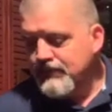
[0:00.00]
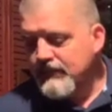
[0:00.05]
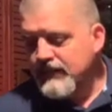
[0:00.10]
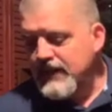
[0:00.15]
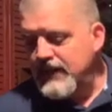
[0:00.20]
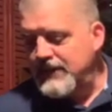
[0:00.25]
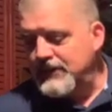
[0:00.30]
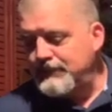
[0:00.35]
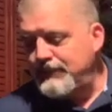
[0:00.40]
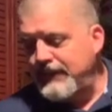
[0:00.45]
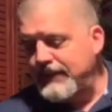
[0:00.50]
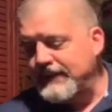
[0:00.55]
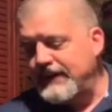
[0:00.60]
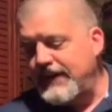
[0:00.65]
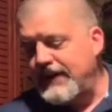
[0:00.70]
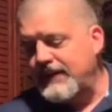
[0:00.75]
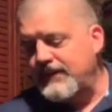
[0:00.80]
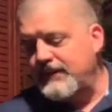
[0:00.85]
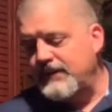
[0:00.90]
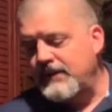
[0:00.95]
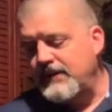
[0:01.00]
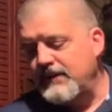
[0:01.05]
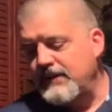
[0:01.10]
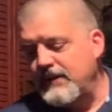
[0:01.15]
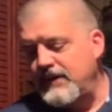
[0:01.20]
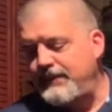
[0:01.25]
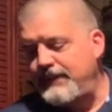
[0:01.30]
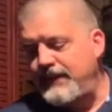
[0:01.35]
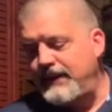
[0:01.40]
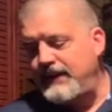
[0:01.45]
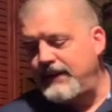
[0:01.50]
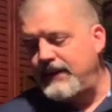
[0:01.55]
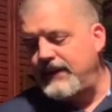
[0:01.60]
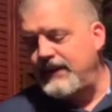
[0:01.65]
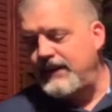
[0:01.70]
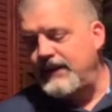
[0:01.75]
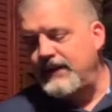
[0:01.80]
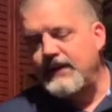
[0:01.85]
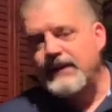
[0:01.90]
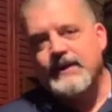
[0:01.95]
is spectacular. I mean, it
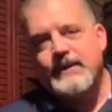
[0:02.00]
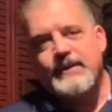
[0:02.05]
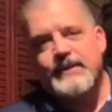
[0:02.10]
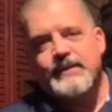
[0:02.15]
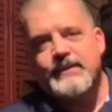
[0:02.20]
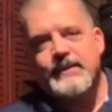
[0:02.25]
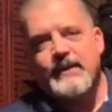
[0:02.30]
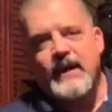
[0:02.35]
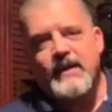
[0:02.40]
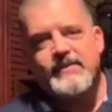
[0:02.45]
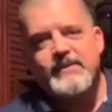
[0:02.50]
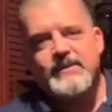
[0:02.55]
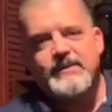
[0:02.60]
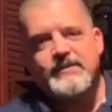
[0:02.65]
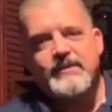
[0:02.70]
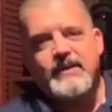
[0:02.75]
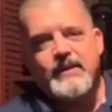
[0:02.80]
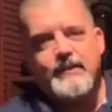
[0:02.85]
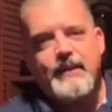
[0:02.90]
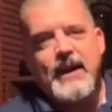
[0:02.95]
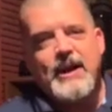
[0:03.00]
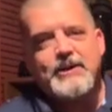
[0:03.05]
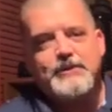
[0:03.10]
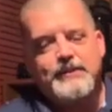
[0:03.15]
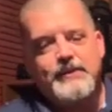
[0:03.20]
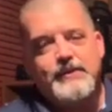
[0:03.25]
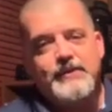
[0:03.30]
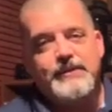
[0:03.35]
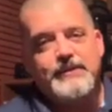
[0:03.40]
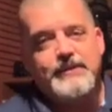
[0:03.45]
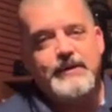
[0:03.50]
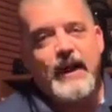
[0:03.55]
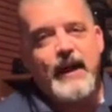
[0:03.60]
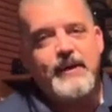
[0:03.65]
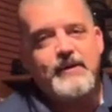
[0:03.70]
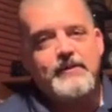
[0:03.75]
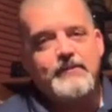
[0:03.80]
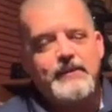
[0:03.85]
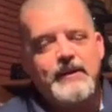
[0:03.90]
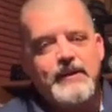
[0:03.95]
is obviously a mass-produced
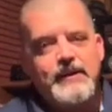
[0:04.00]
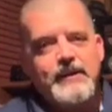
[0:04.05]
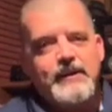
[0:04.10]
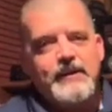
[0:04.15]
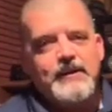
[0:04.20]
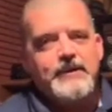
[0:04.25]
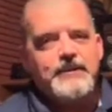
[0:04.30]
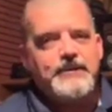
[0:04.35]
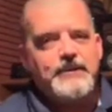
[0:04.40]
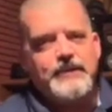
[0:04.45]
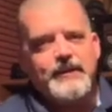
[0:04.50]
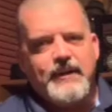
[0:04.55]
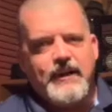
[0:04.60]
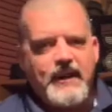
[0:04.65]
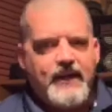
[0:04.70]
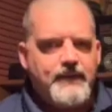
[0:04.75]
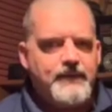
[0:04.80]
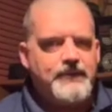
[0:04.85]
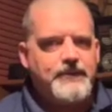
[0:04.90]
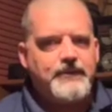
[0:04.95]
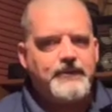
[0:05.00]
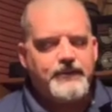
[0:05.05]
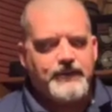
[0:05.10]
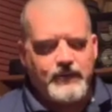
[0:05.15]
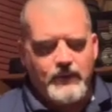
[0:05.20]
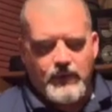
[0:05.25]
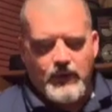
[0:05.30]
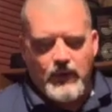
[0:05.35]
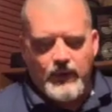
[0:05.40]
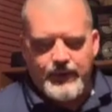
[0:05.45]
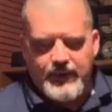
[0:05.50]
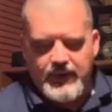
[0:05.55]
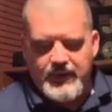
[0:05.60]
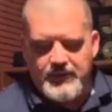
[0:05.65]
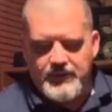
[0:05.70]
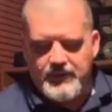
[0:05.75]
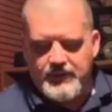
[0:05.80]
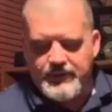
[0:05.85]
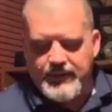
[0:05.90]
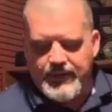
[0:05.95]
item, so you have certain quality
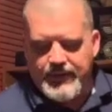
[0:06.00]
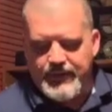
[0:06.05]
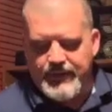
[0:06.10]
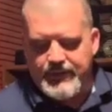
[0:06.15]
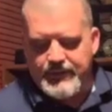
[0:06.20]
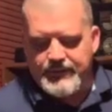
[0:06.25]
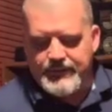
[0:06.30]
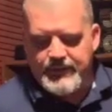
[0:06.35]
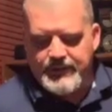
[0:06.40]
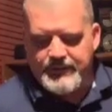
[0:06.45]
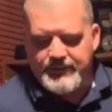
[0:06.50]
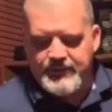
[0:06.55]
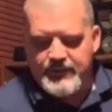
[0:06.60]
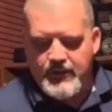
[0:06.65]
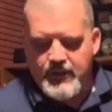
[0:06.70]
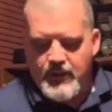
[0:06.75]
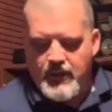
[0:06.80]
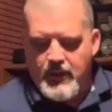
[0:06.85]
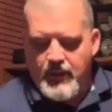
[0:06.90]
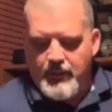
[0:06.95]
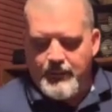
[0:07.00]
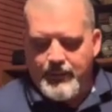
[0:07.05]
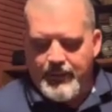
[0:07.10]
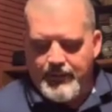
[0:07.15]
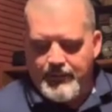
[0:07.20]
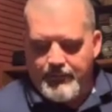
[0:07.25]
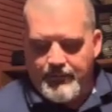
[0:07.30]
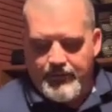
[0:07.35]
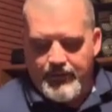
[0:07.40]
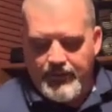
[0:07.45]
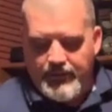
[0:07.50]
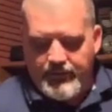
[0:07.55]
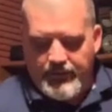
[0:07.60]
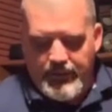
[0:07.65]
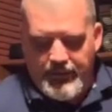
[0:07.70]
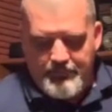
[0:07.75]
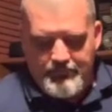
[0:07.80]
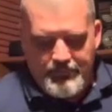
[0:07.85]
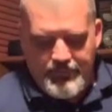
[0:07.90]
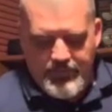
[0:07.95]
issues that can exist. But
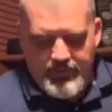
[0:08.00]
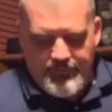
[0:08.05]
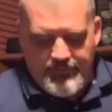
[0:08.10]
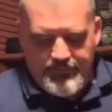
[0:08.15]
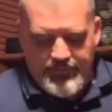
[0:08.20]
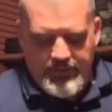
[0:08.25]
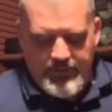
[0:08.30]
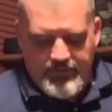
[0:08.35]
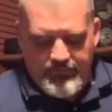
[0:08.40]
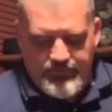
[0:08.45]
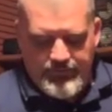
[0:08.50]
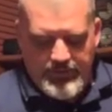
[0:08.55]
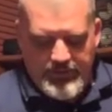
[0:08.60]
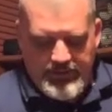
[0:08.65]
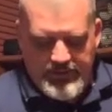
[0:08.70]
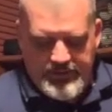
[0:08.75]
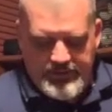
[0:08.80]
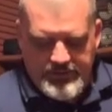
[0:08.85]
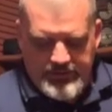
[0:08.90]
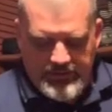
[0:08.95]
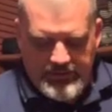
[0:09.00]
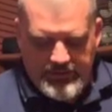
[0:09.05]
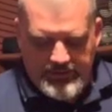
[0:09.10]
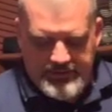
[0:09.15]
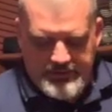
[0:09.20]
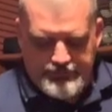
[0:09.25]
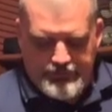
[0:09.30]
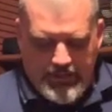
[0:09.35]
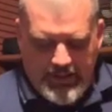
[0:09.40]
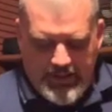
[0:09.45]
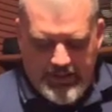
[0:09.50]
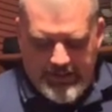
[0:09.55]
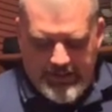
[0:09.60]
really, the fit and finish is spot